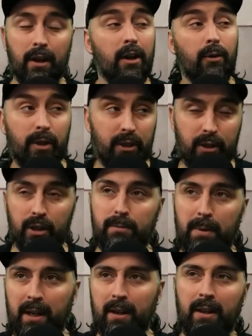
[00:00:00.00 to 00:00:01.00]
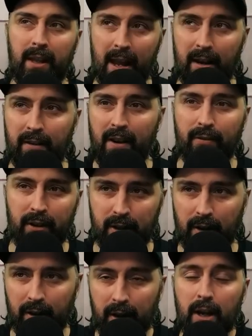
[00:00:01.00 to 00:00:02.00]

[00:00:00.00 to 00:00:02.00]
which does mean at the end of every turn.